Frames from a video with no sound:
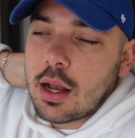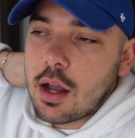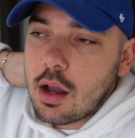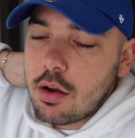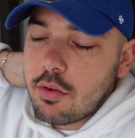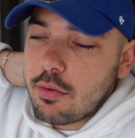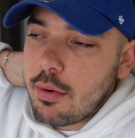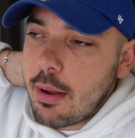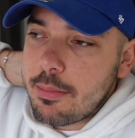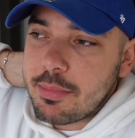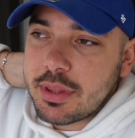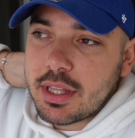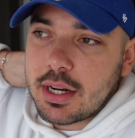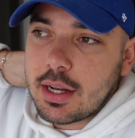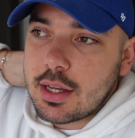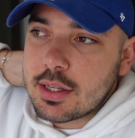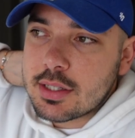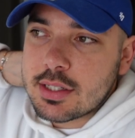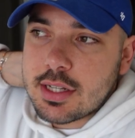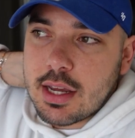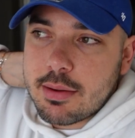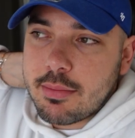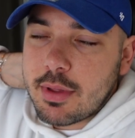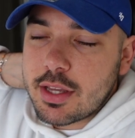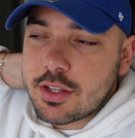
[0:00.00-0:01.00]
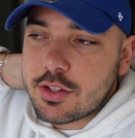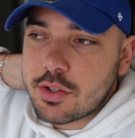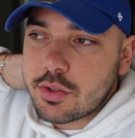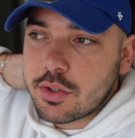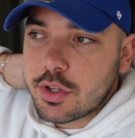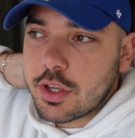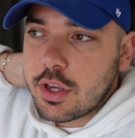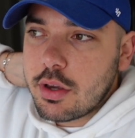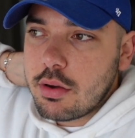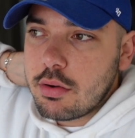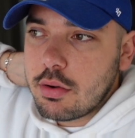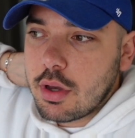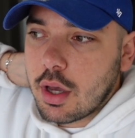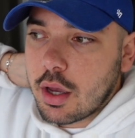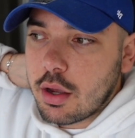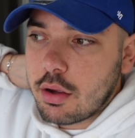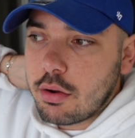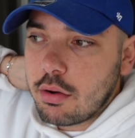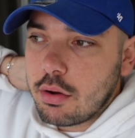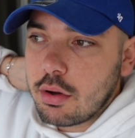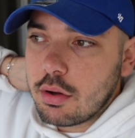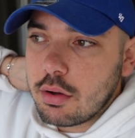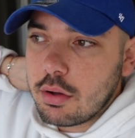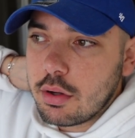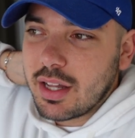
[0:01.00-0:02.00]
I can't remember the last time they saw
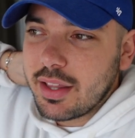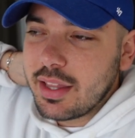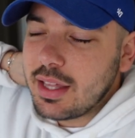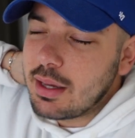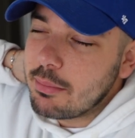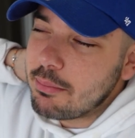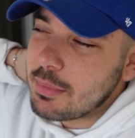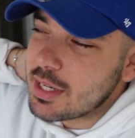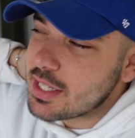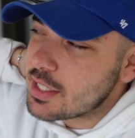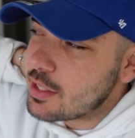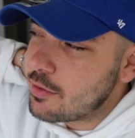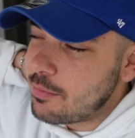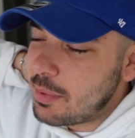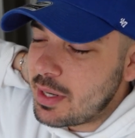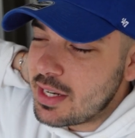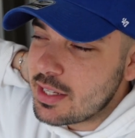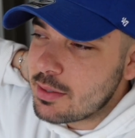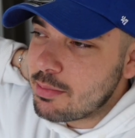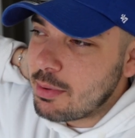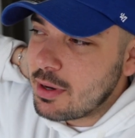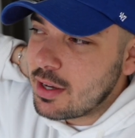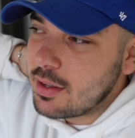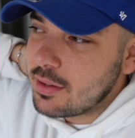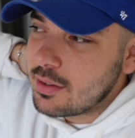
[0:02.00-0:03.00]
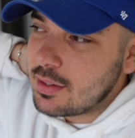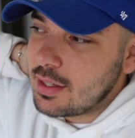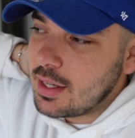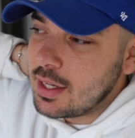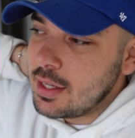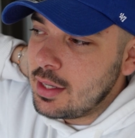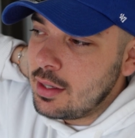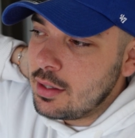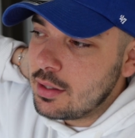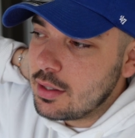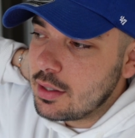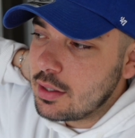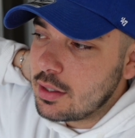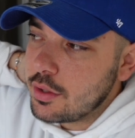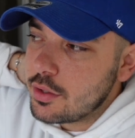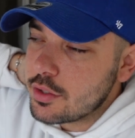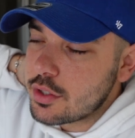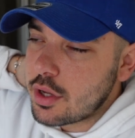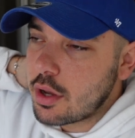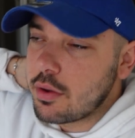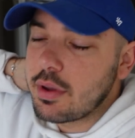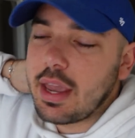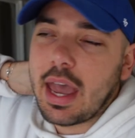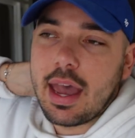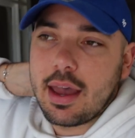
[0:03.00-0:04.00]
Hugo. I think it must have been his birthday.
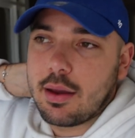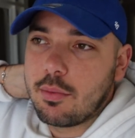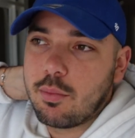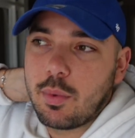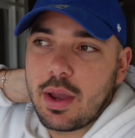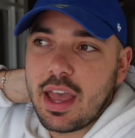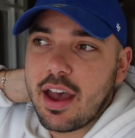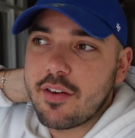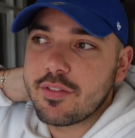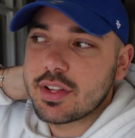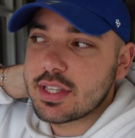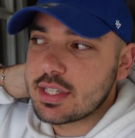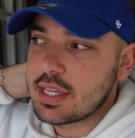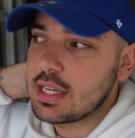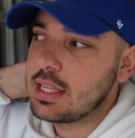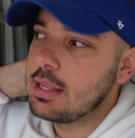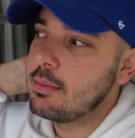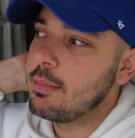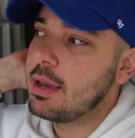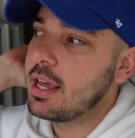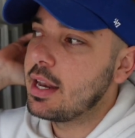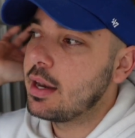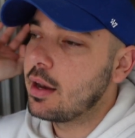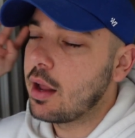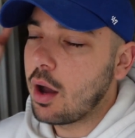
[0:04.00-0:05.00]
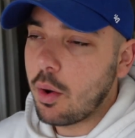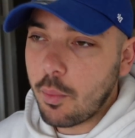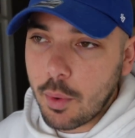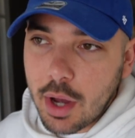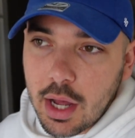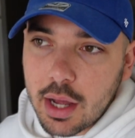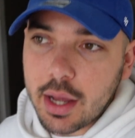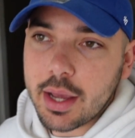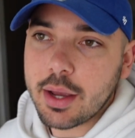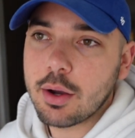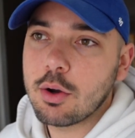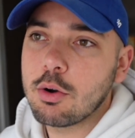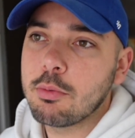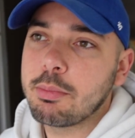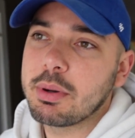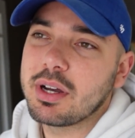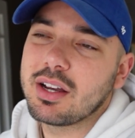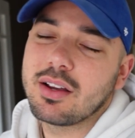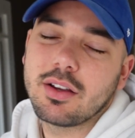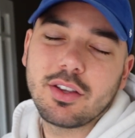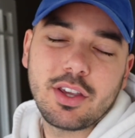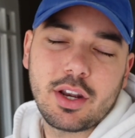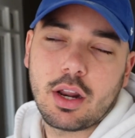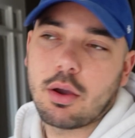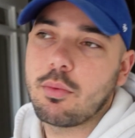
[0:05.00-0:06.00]
So yeah, we haven't seen them in a while,
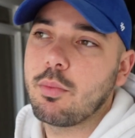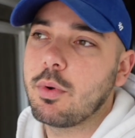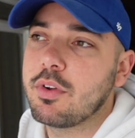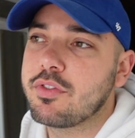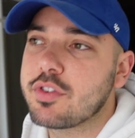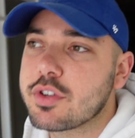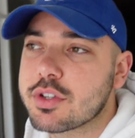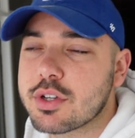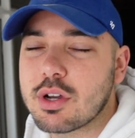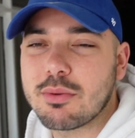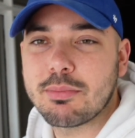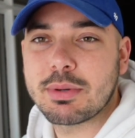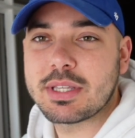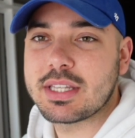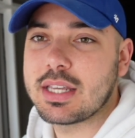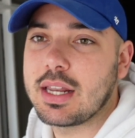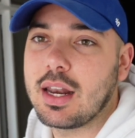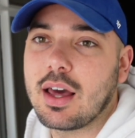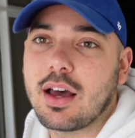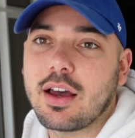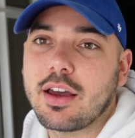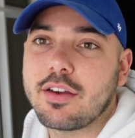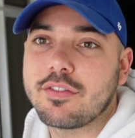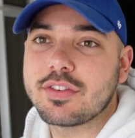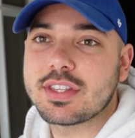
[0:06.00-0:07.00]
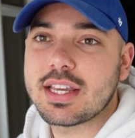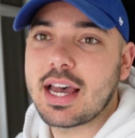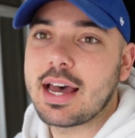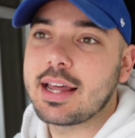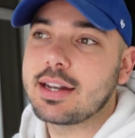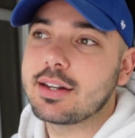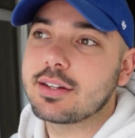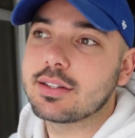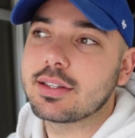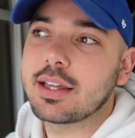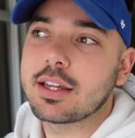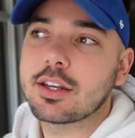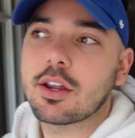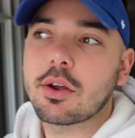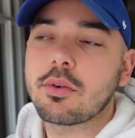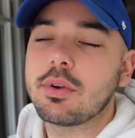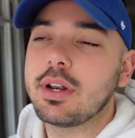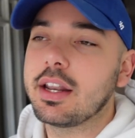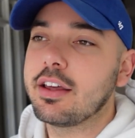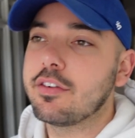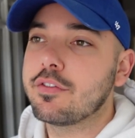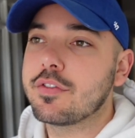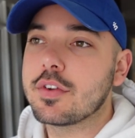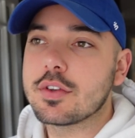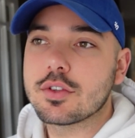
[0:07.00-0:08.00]
but you know, we've just got busy lives and they don't
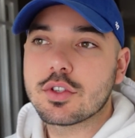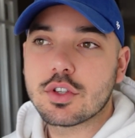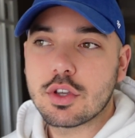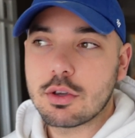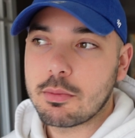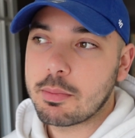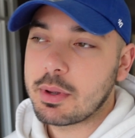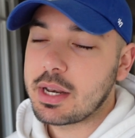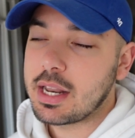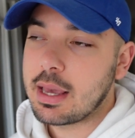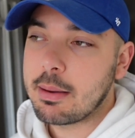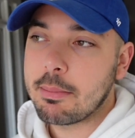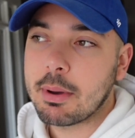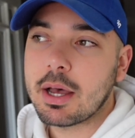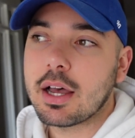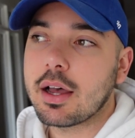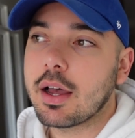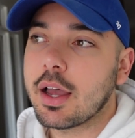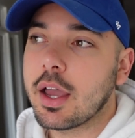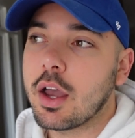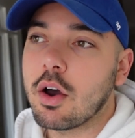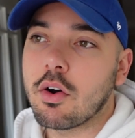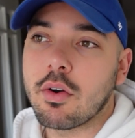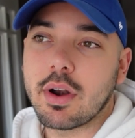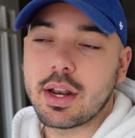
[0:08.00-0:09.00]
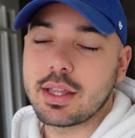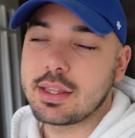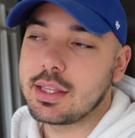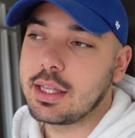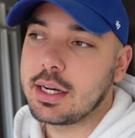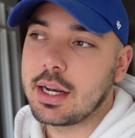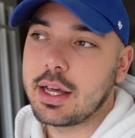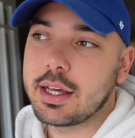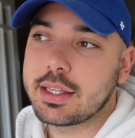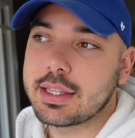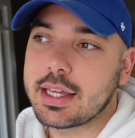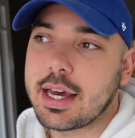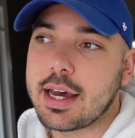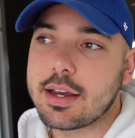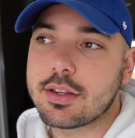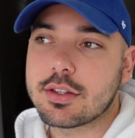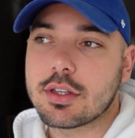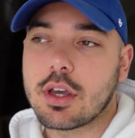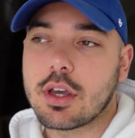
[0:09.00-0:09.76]
live super nearby or anything like that.